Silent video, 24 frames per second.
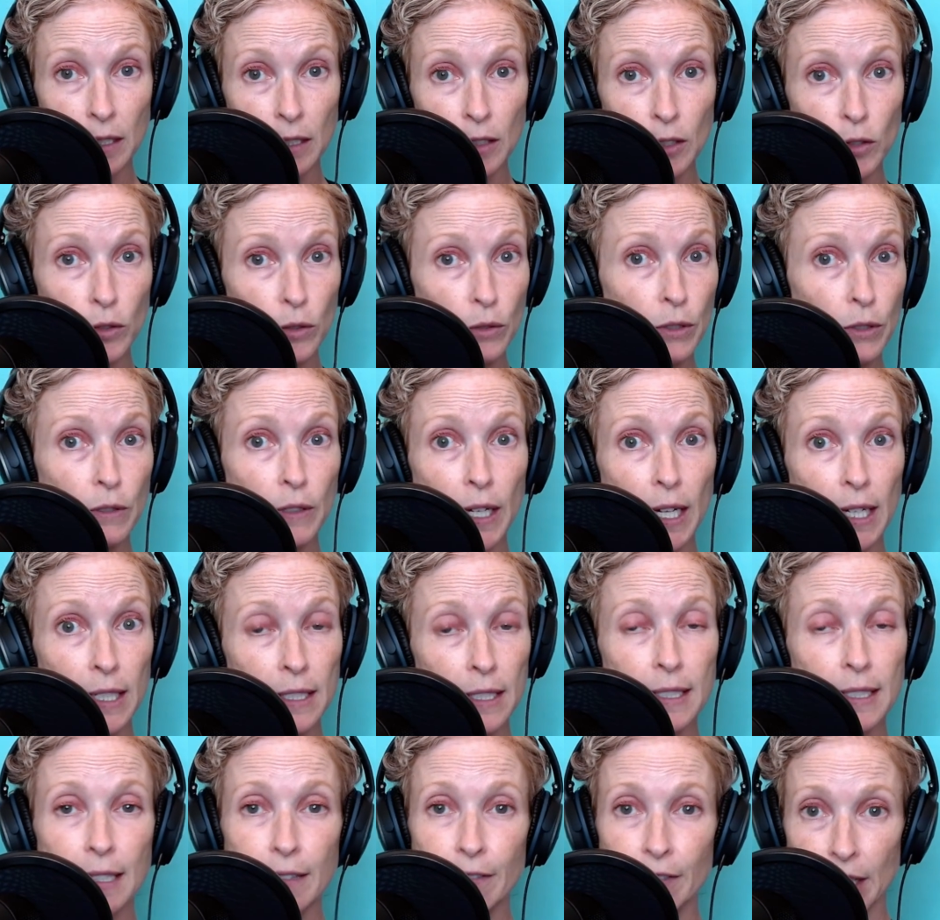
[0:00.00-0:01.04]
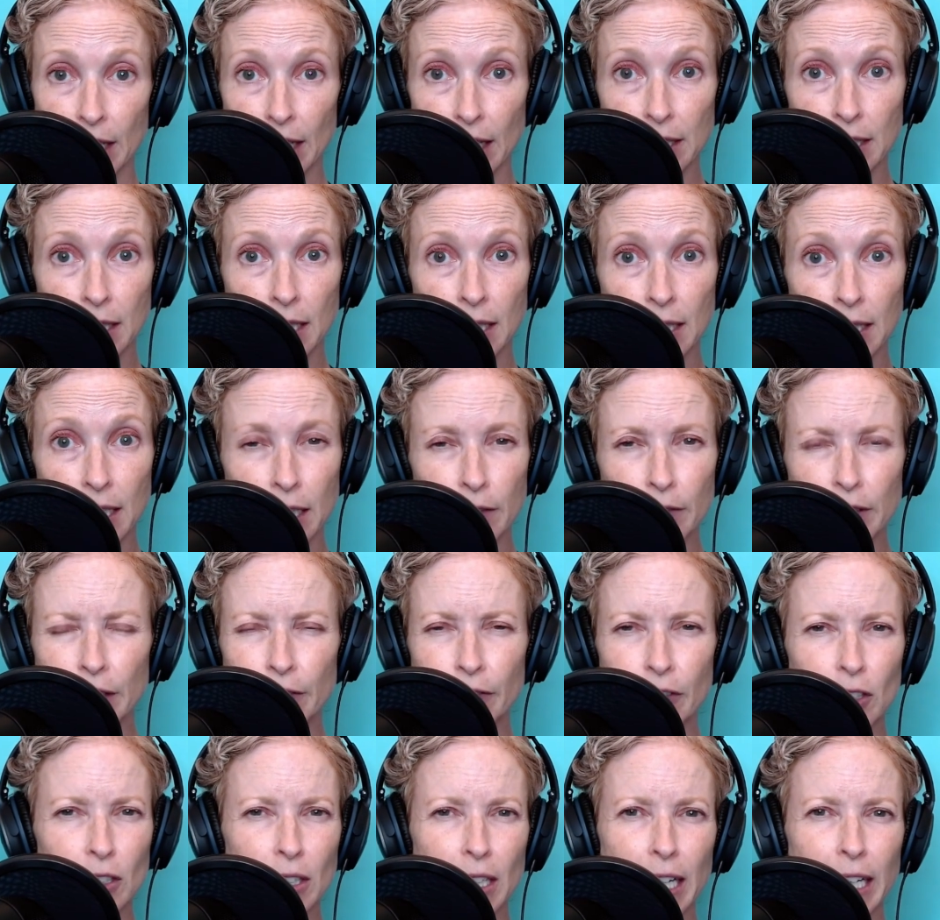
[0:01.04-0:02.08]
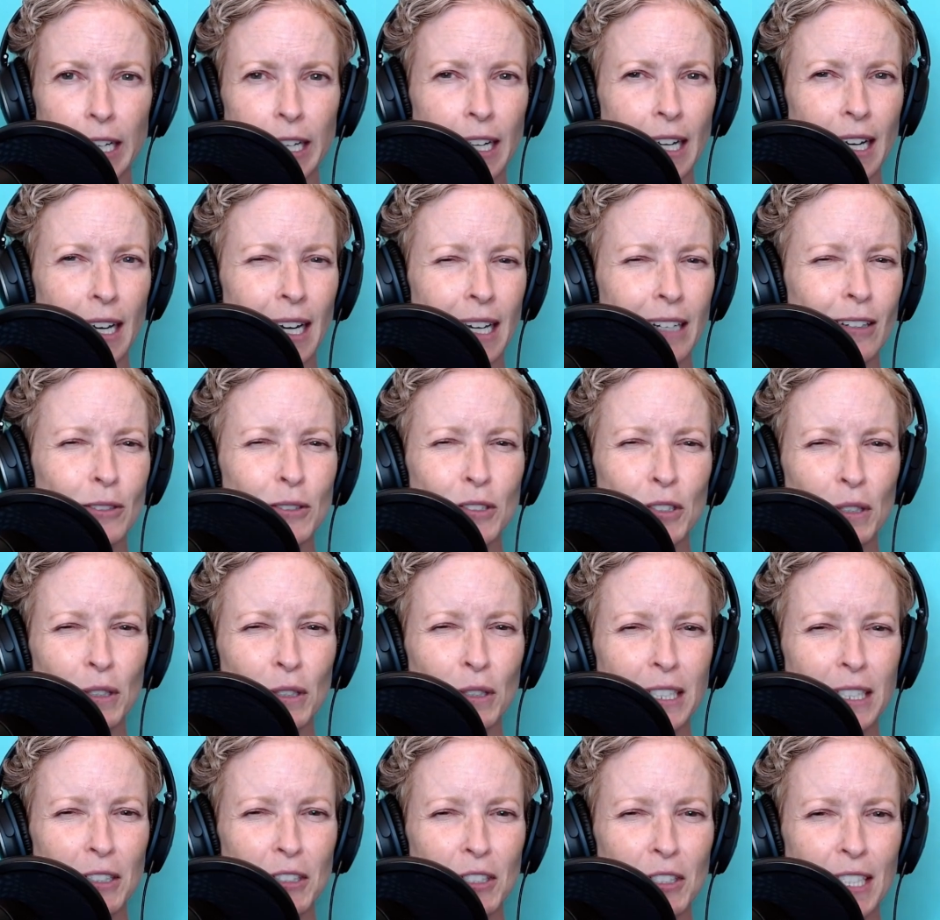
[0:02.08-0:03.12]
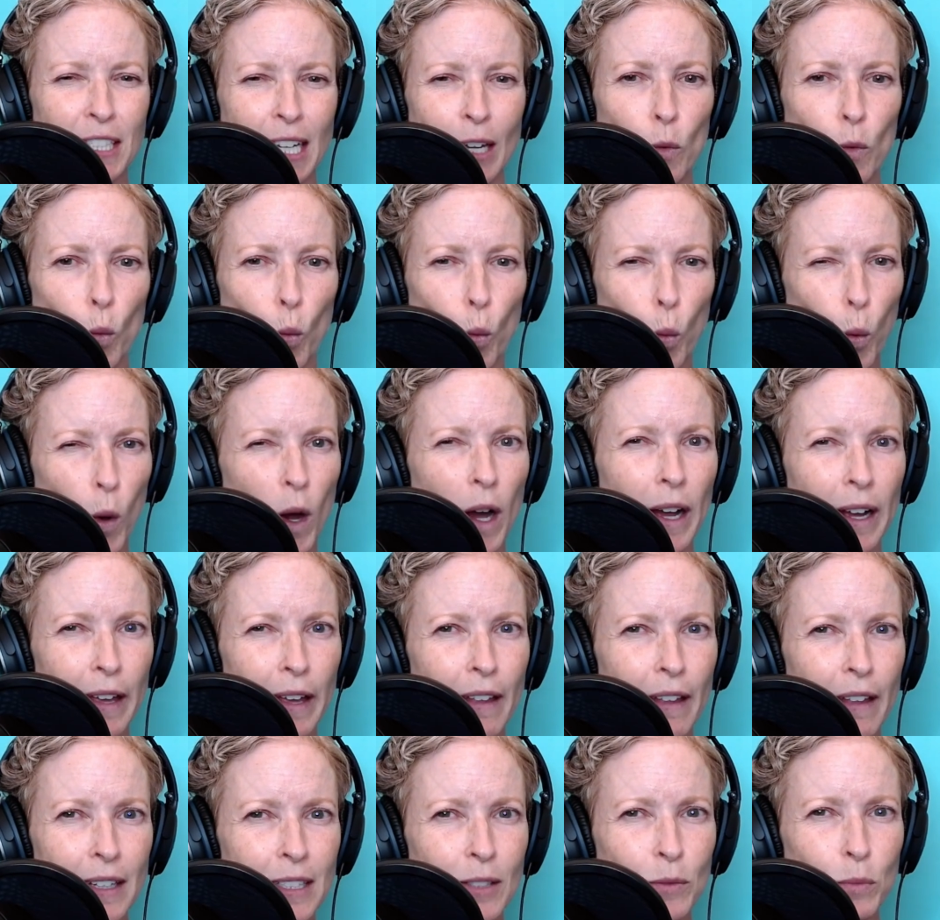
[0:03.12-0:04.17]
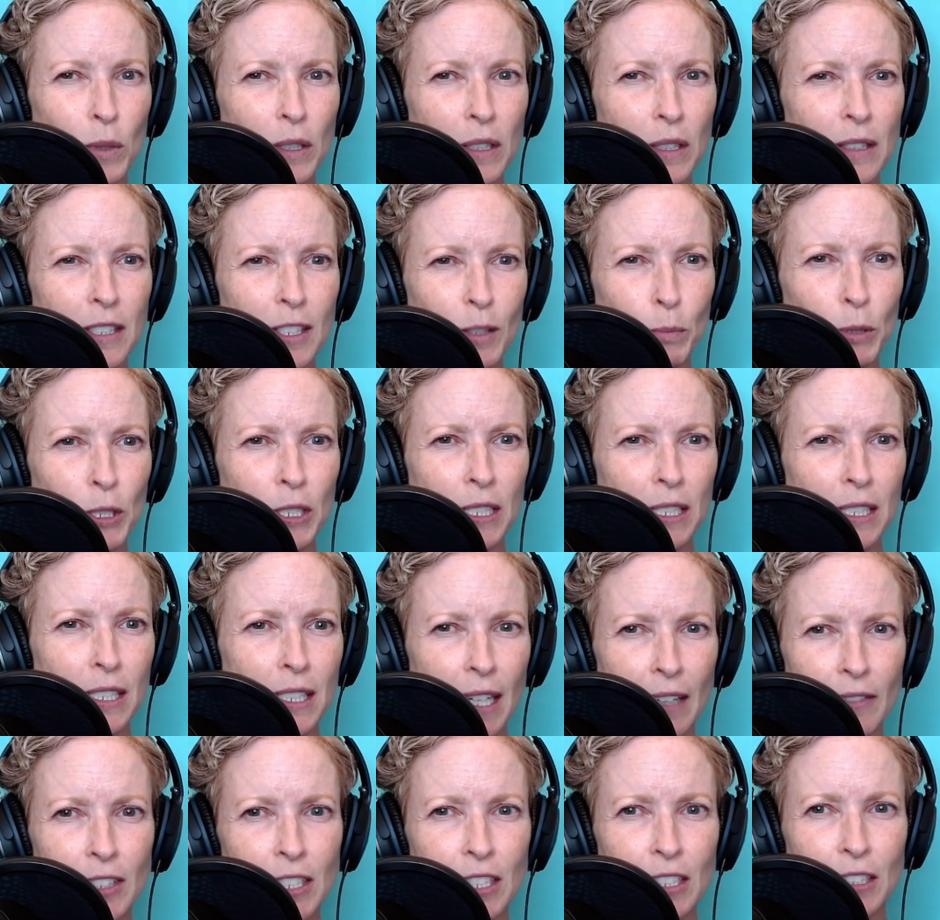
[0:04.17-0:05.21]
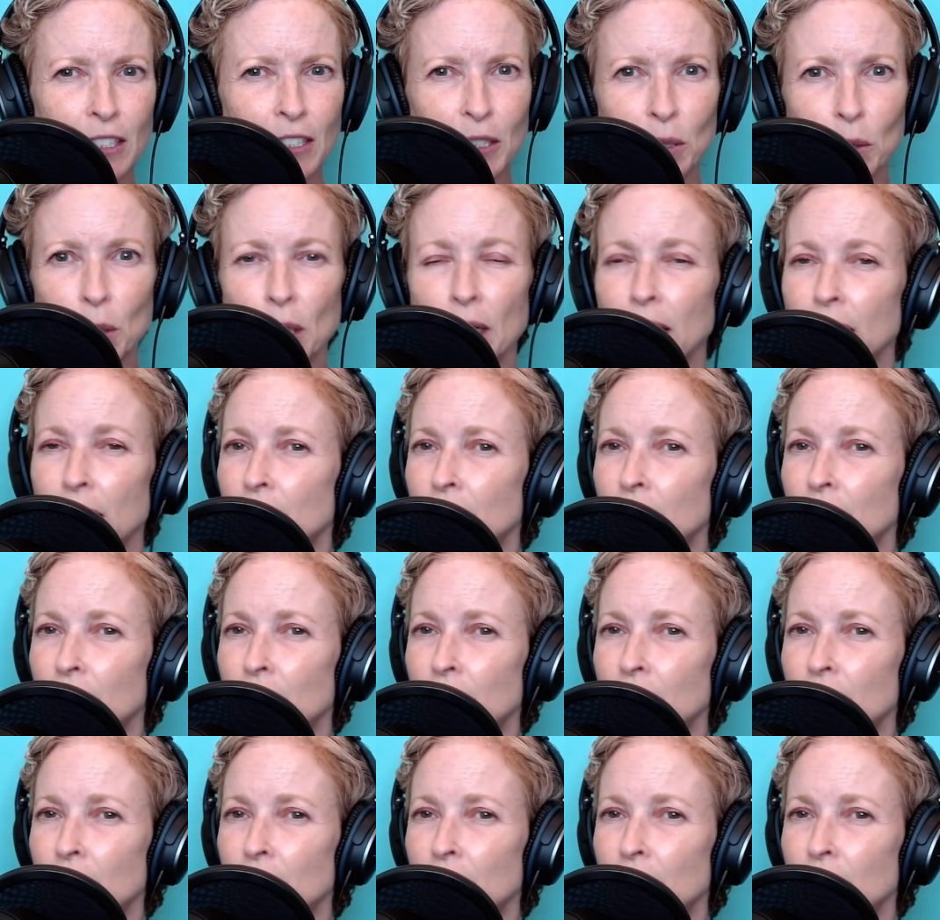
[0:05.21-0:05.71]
You do not deviate. Even if you're like, I don't totally understand why that's what this person is having to do,